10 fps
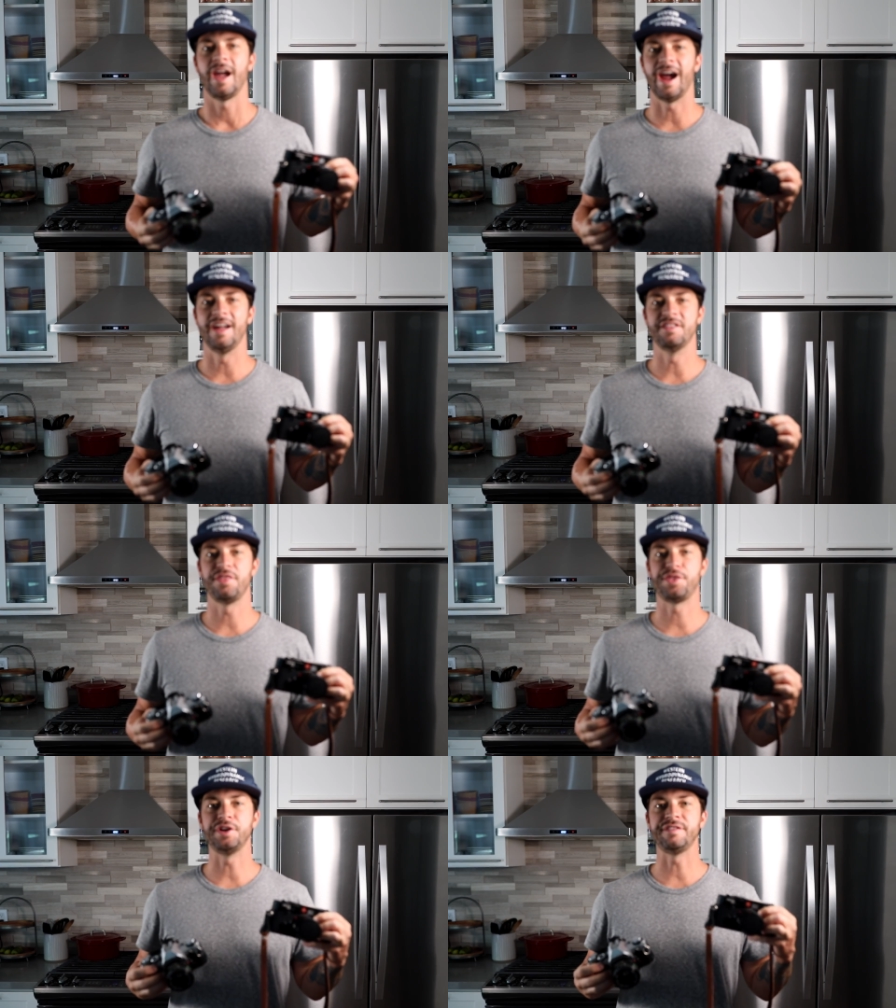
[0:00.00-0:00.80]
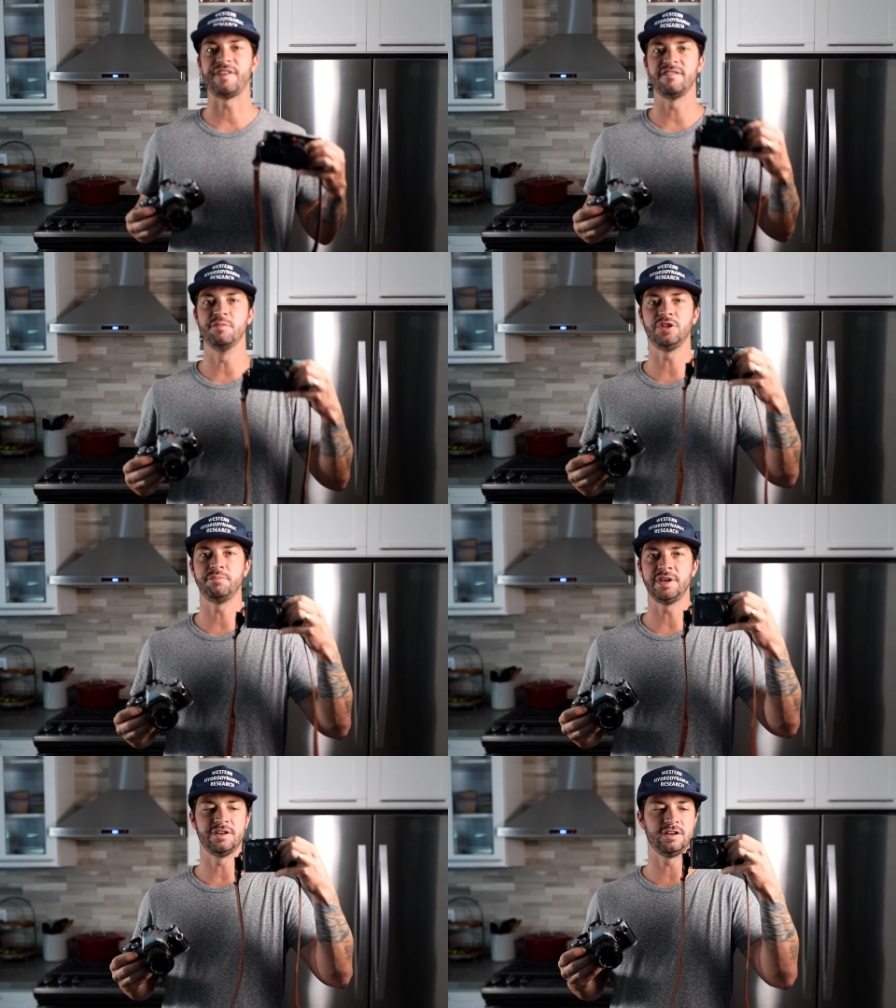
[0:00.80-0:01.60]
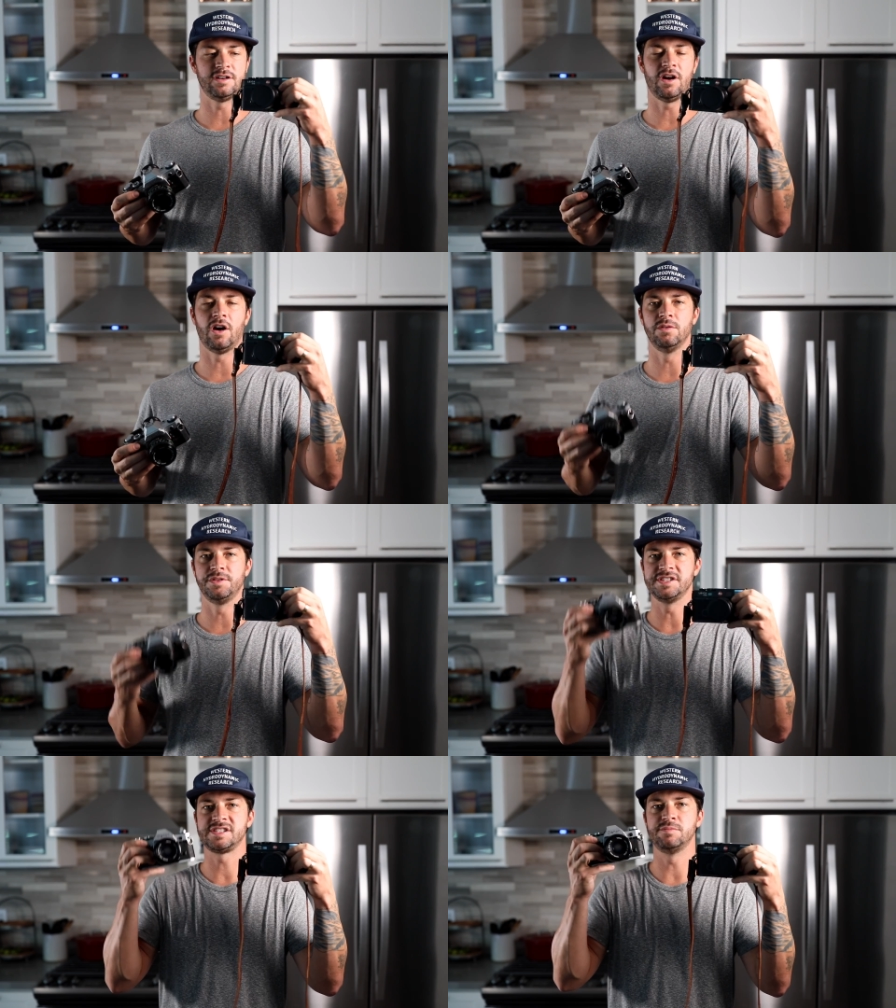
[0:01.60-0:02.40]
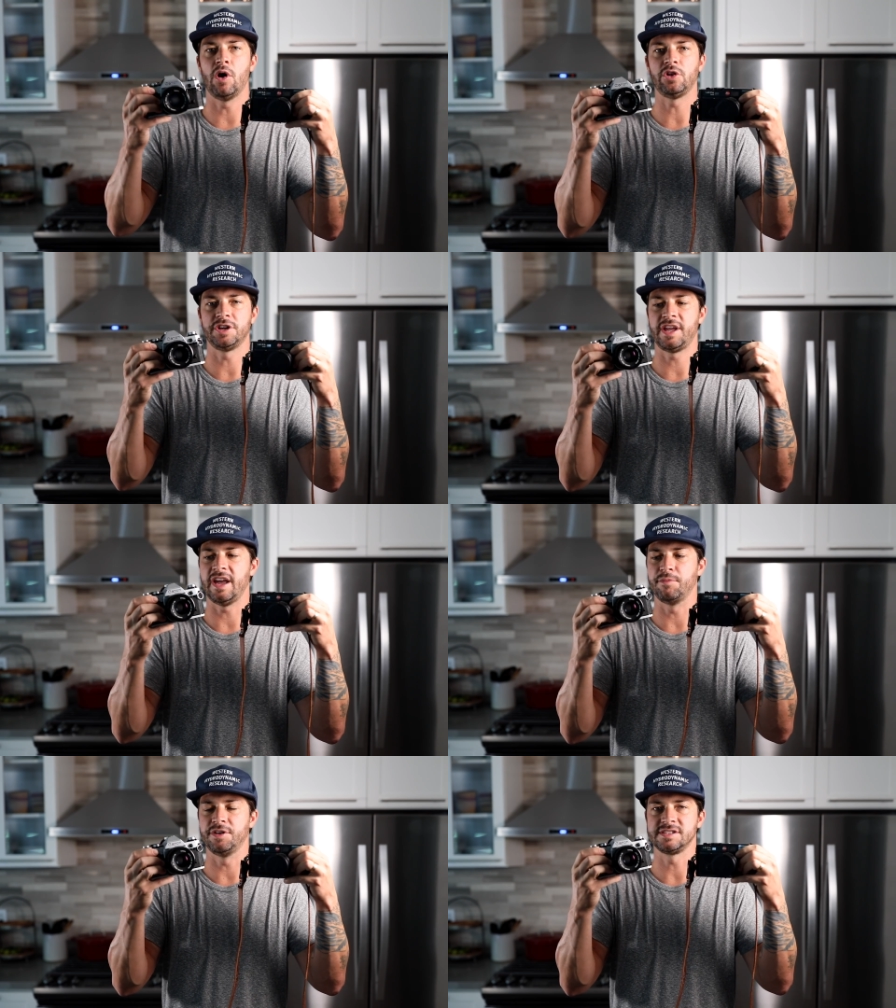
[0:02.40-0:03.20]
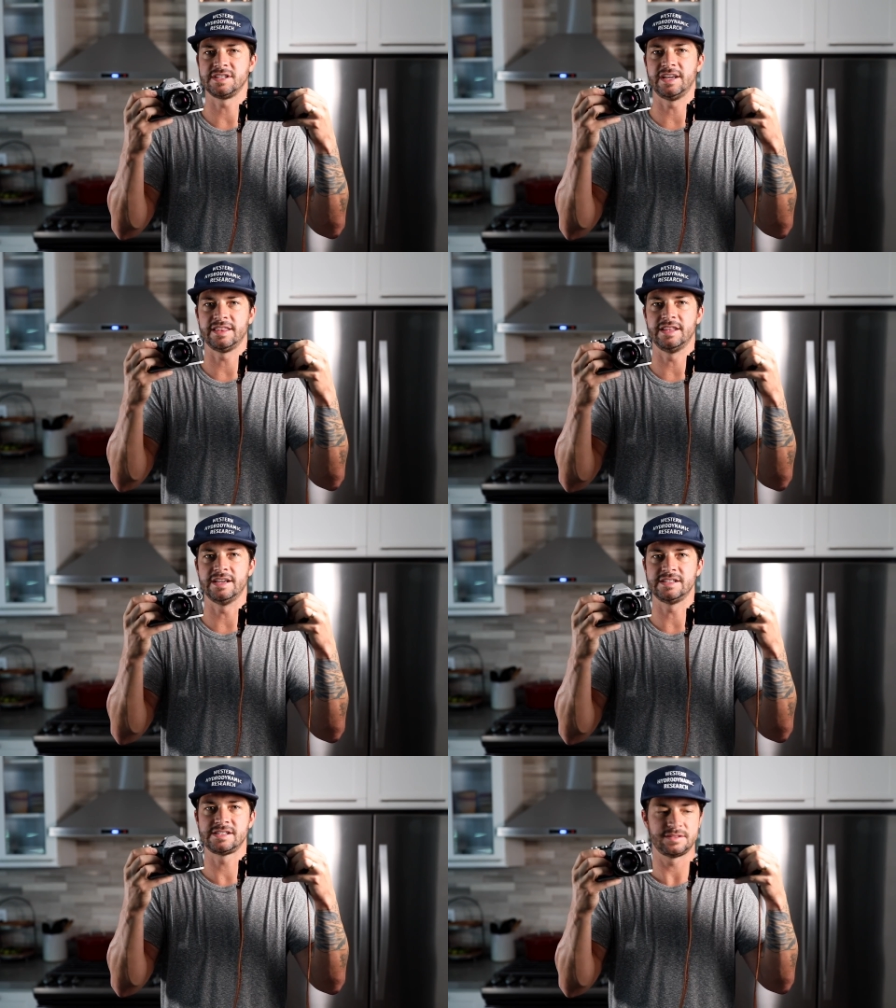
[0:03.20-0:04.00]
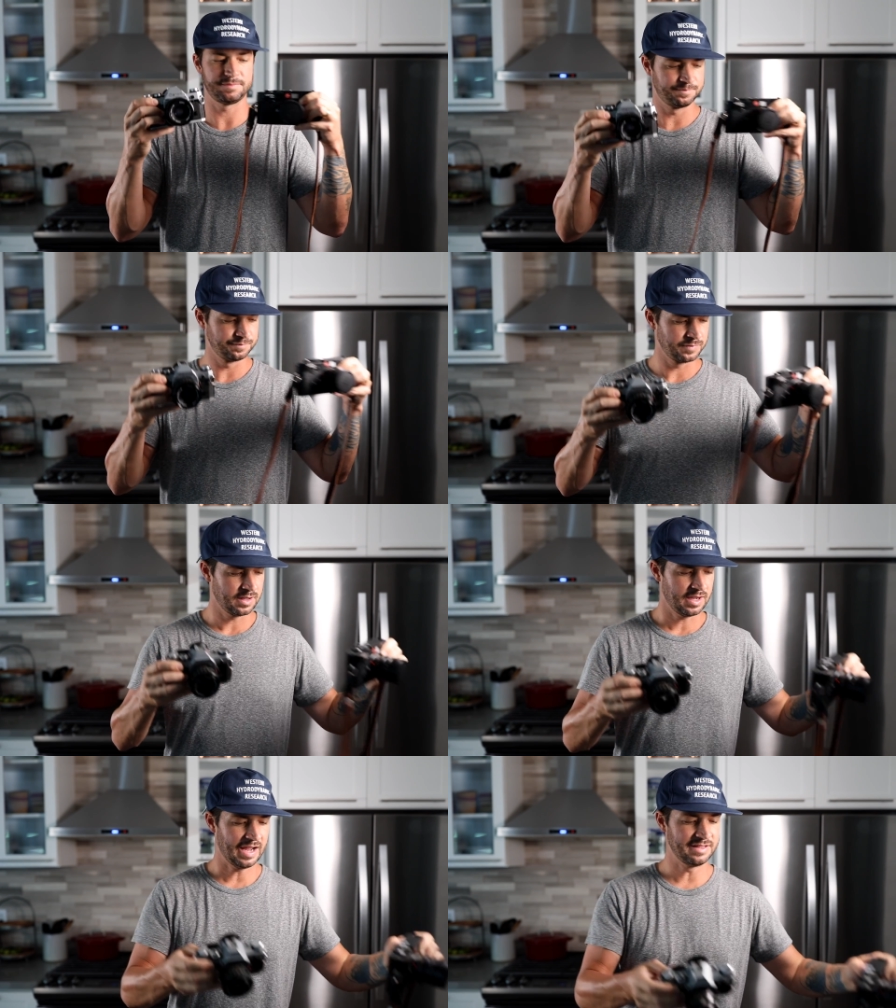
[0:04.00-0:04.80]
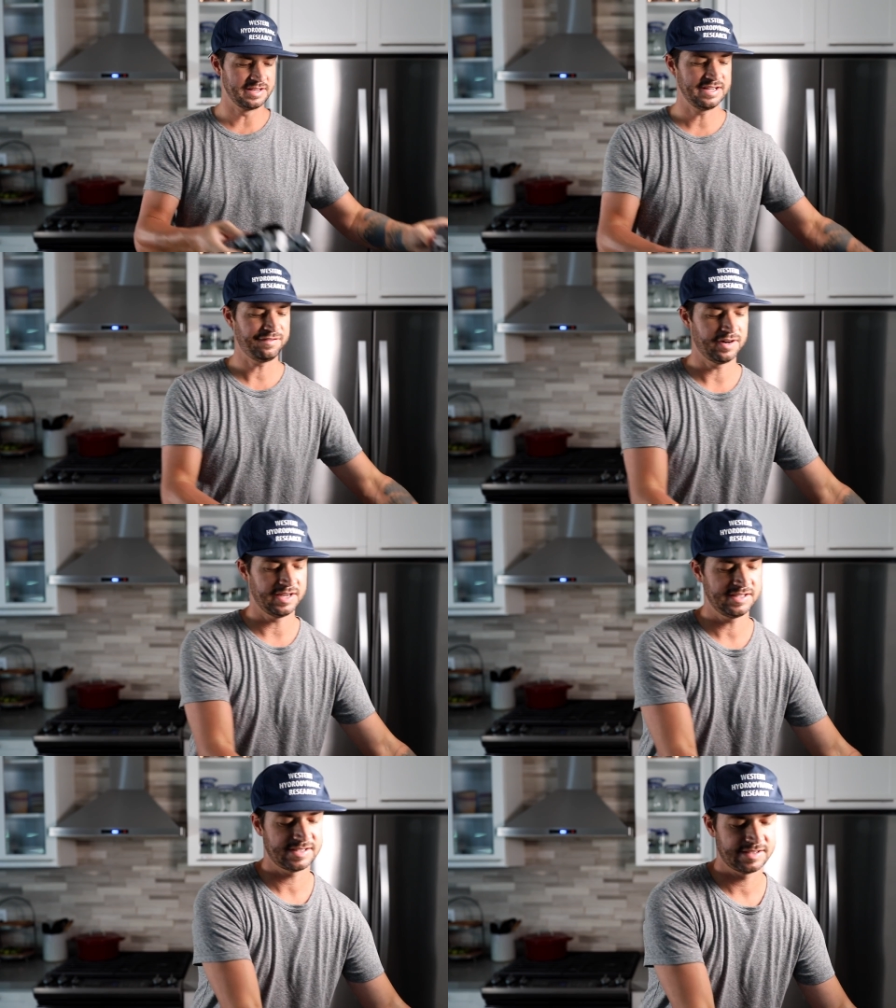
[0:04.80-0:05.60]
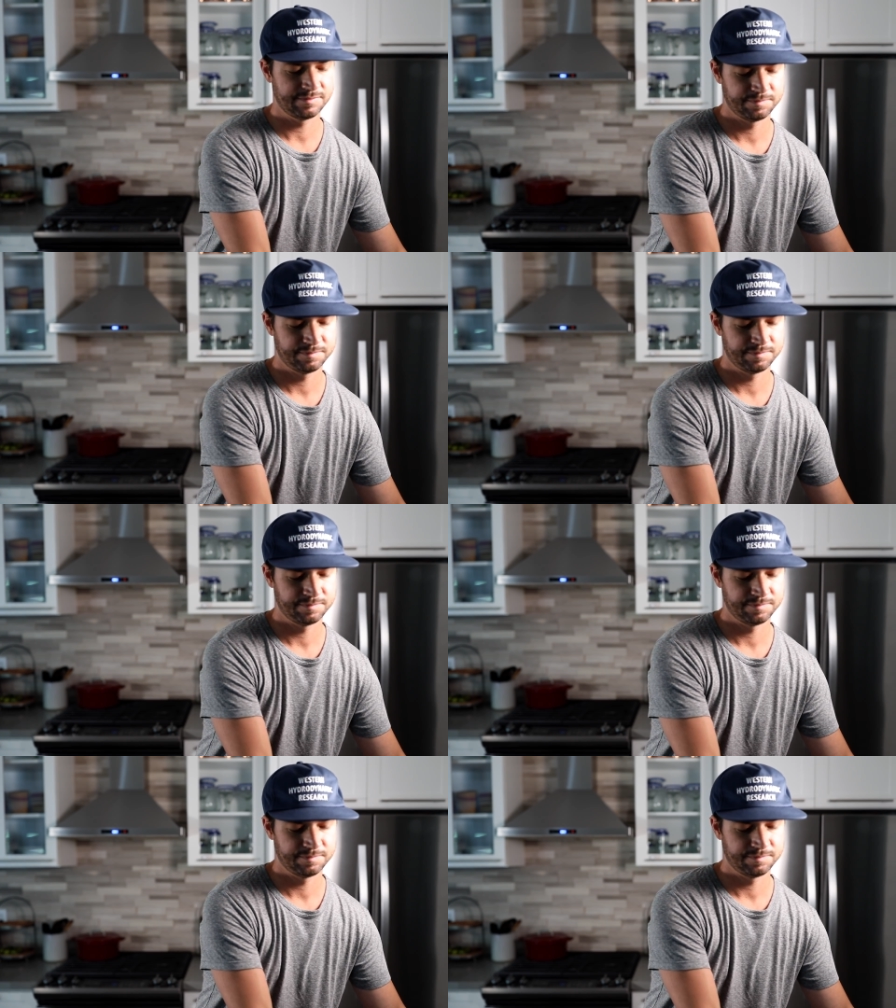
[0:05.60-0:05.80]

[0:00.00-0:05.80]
and then 35mm are these smaller cameras like this. And the difference